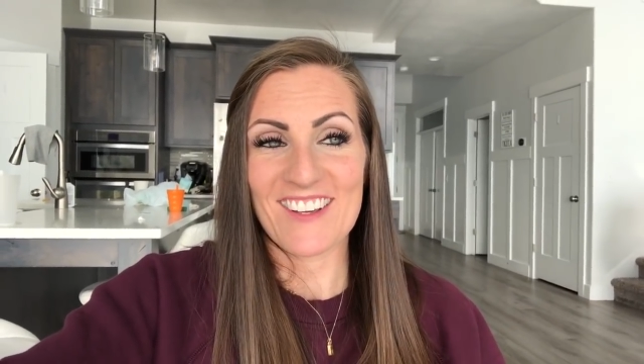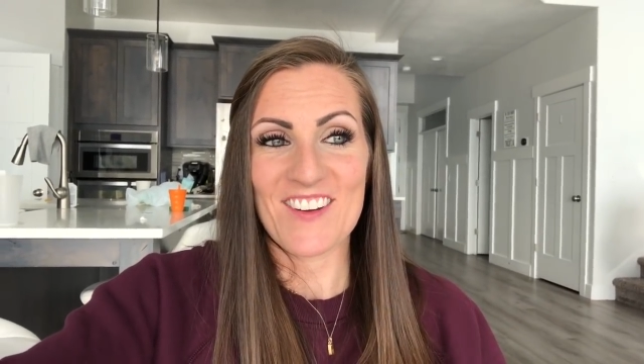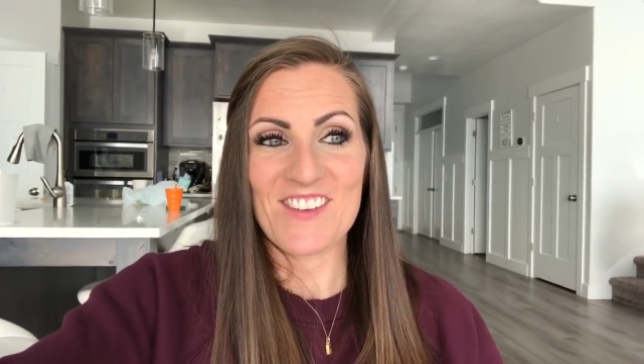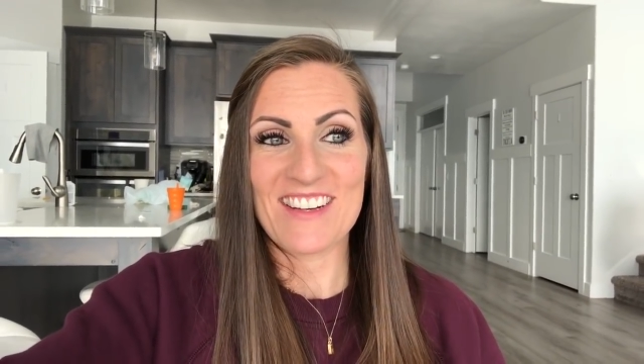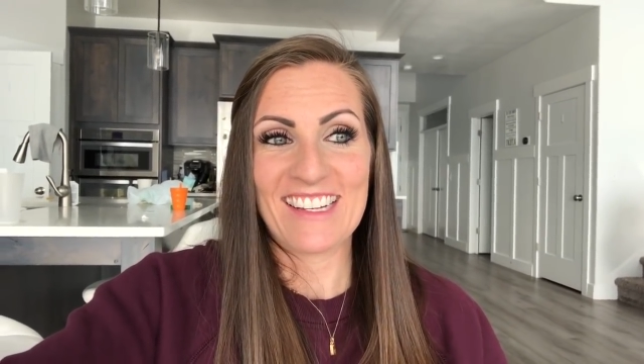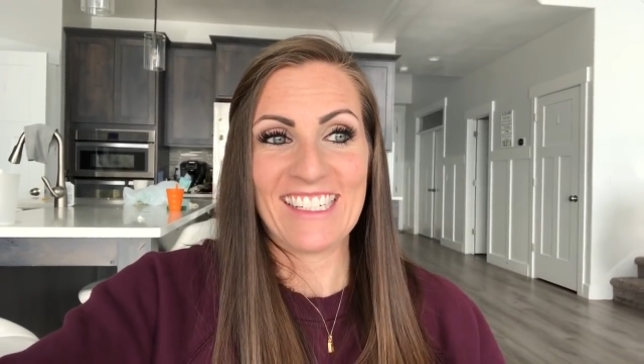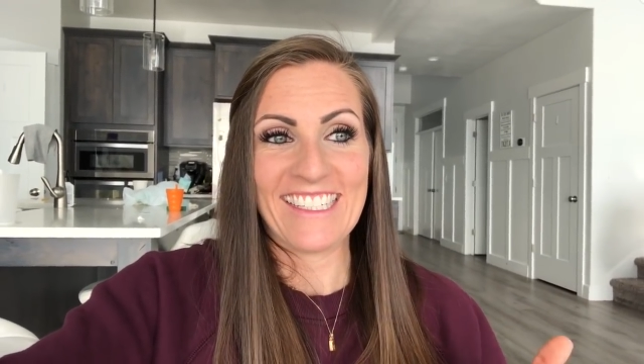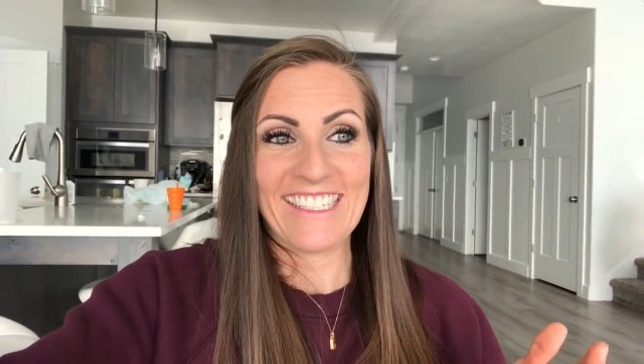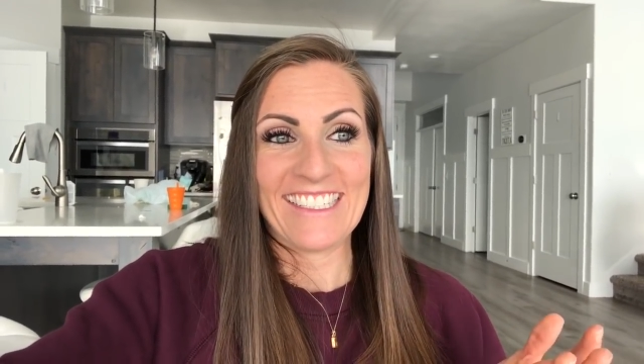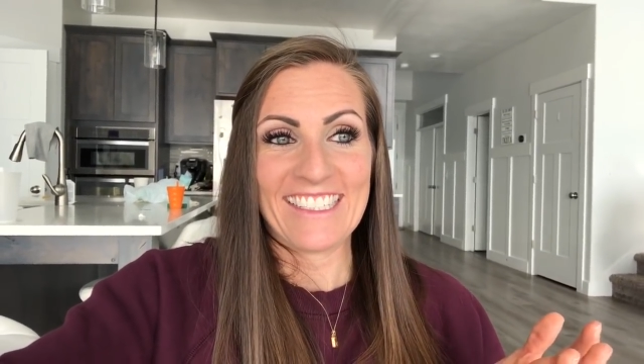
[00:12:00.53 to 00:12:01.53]
So
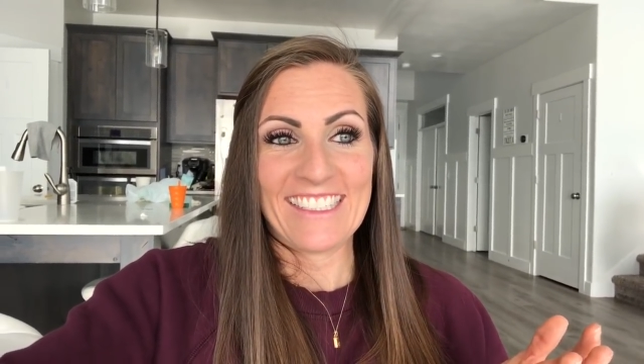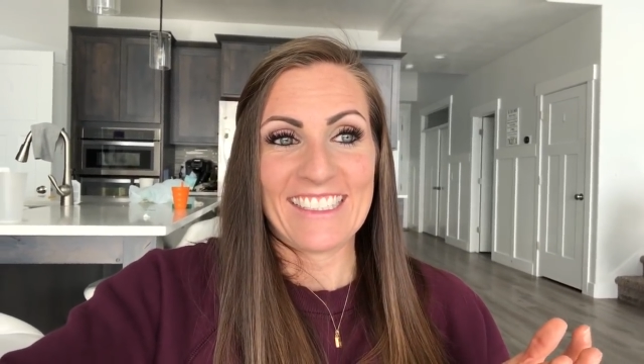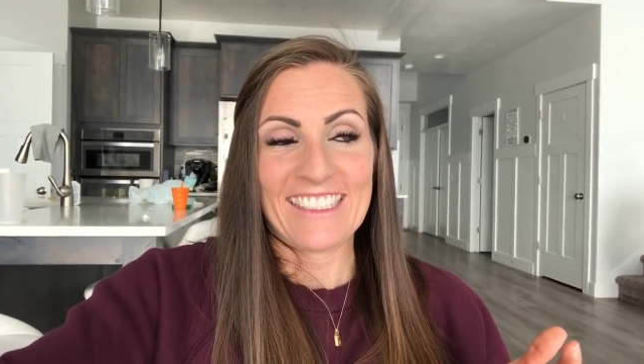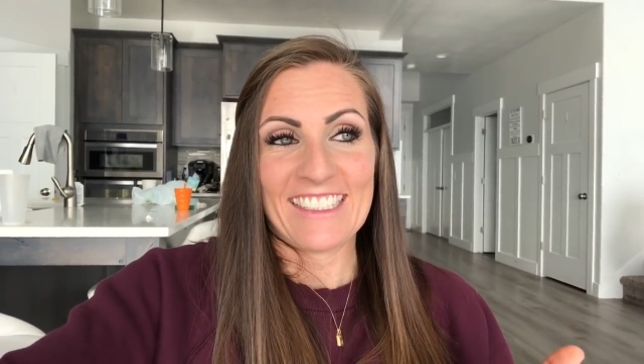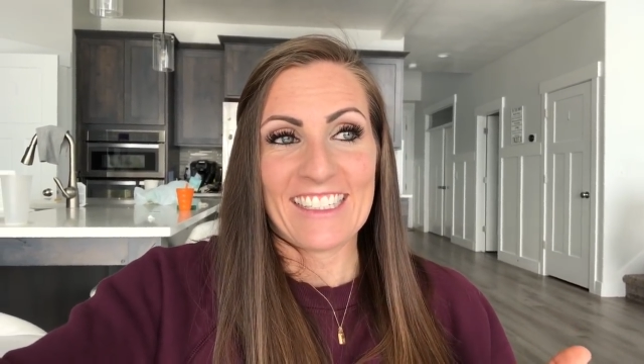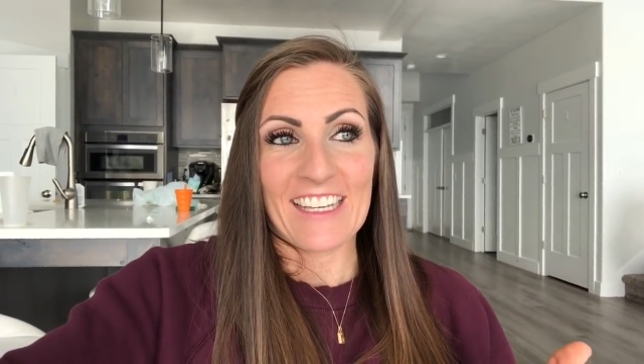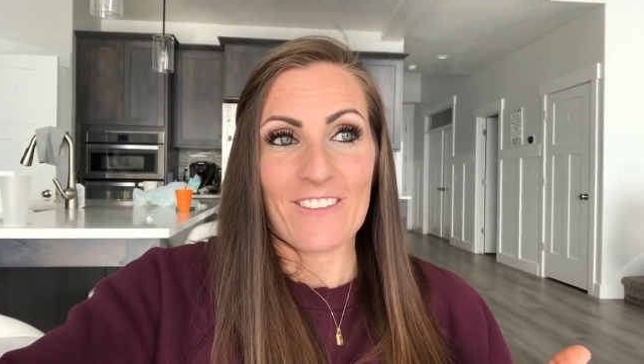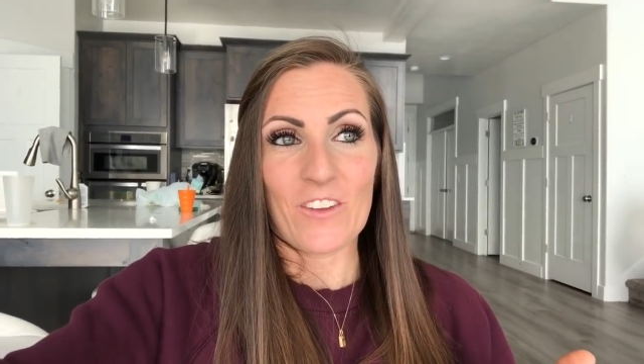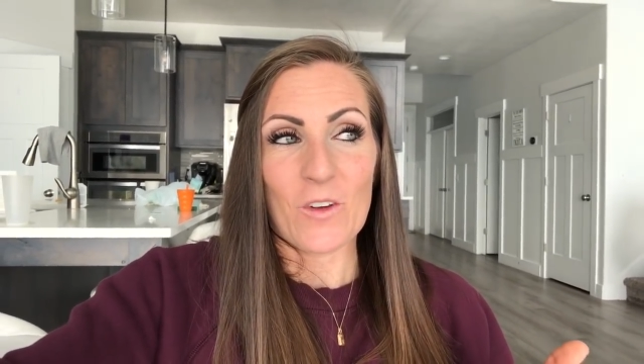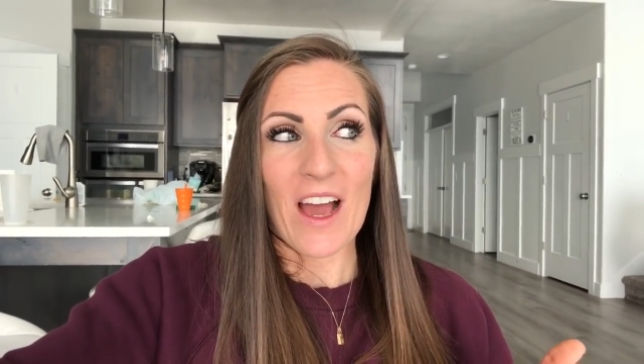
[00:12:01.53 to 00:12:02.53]

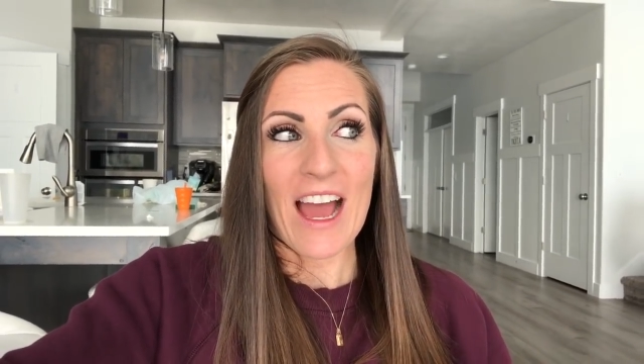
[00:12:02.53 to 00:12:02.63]
if you